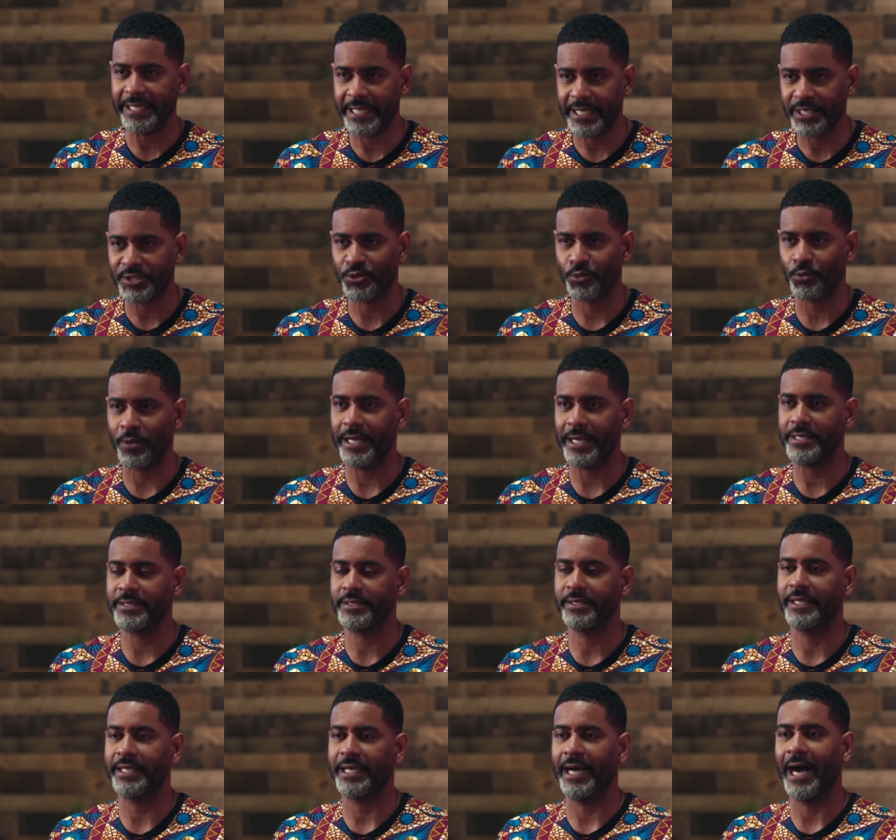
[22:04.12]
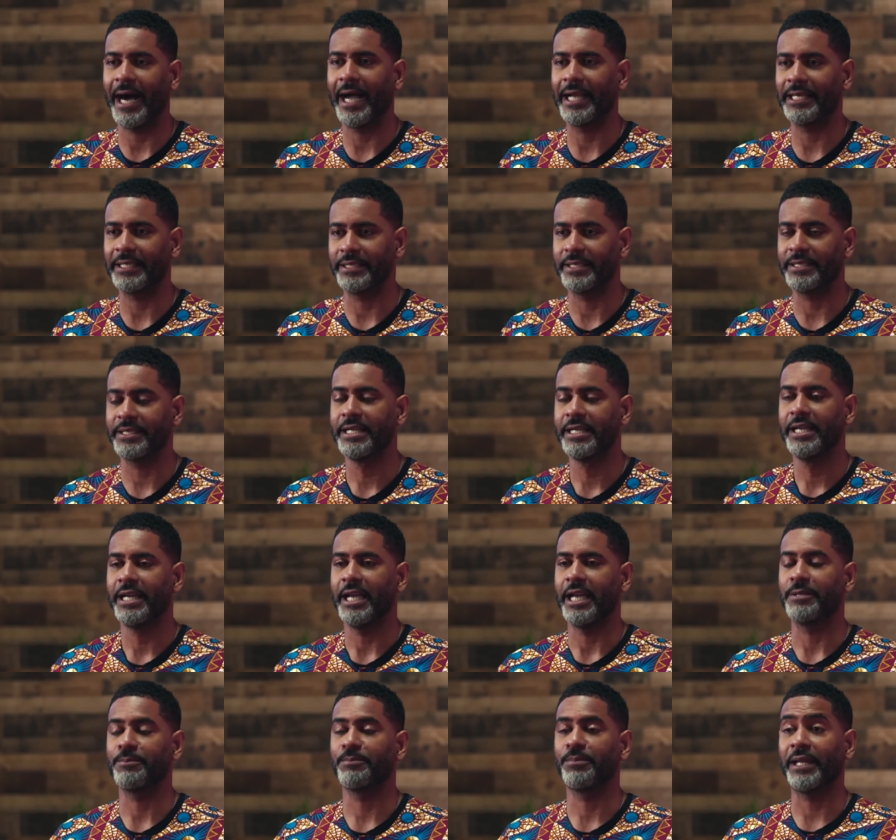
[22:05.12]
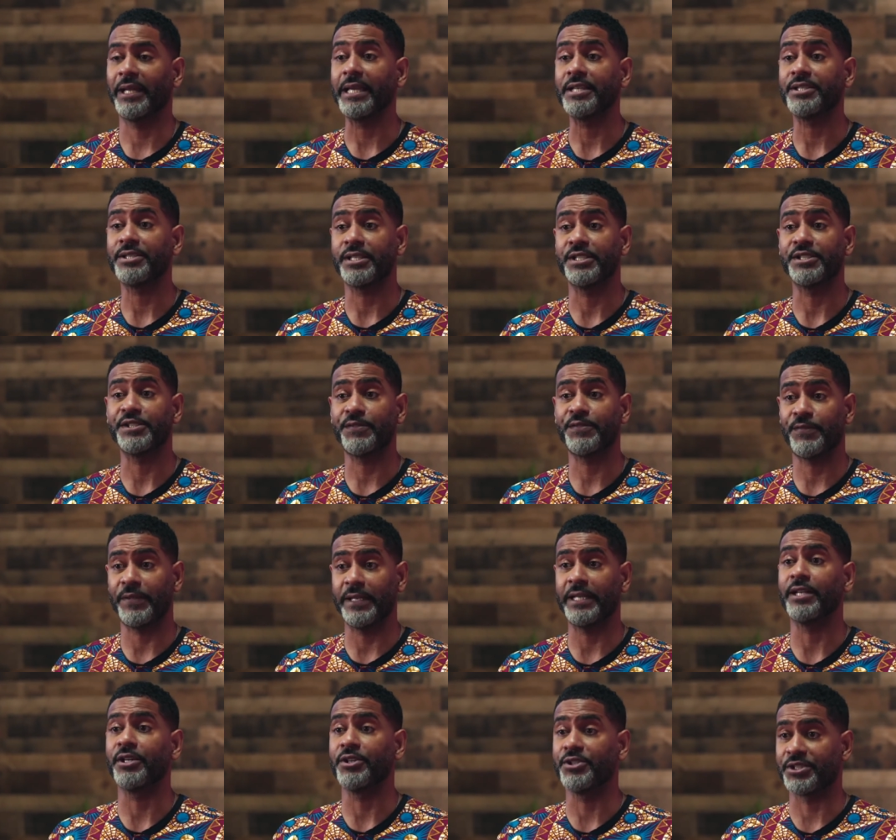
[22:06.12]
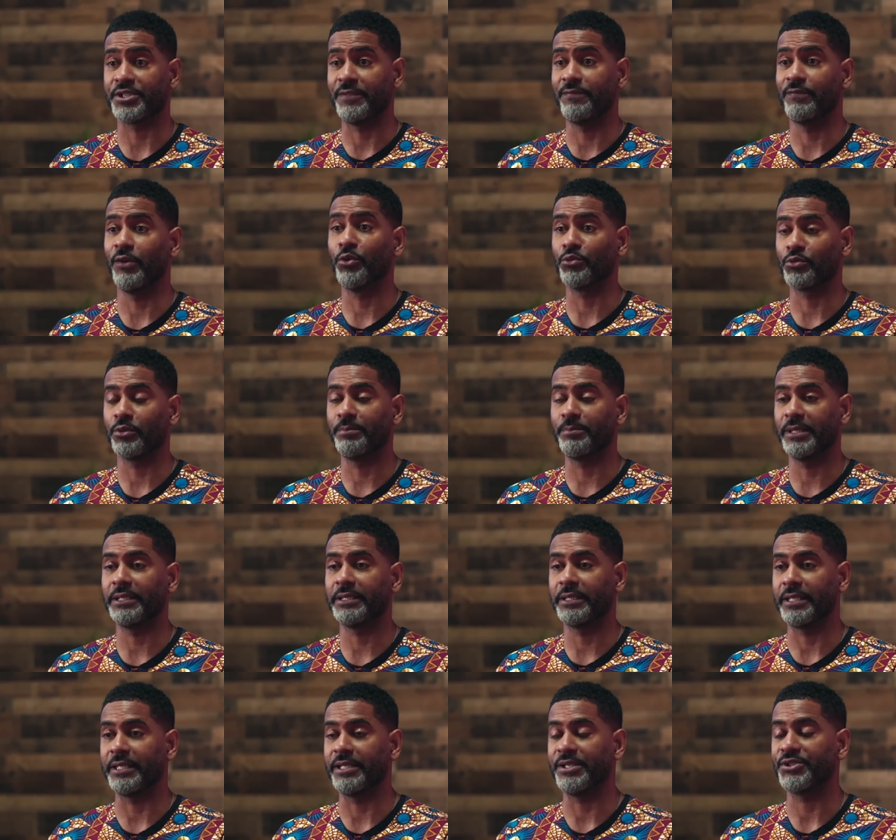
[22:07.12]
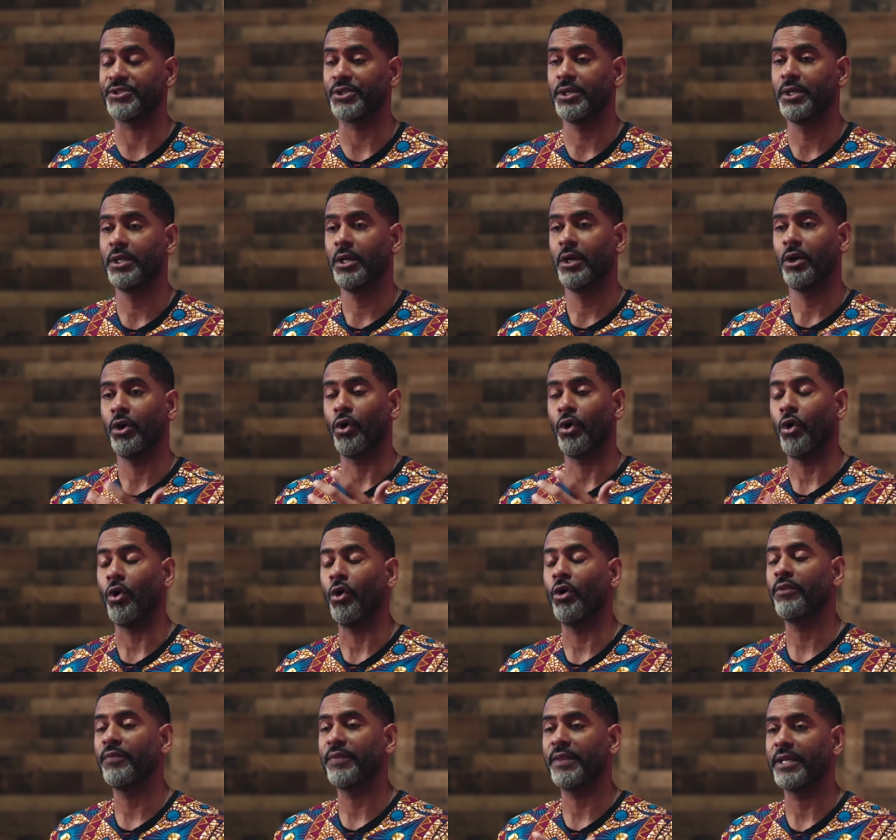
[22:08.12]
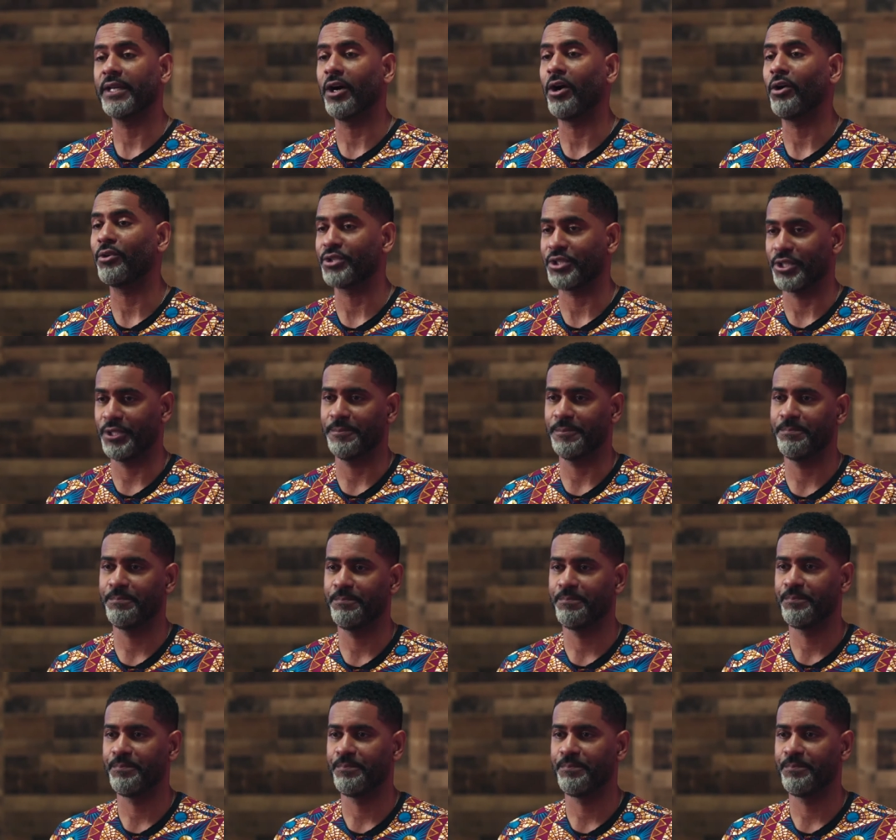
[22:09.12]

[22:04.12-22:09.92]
his way to the island, and placed his fears and vulnerabilities on the altar.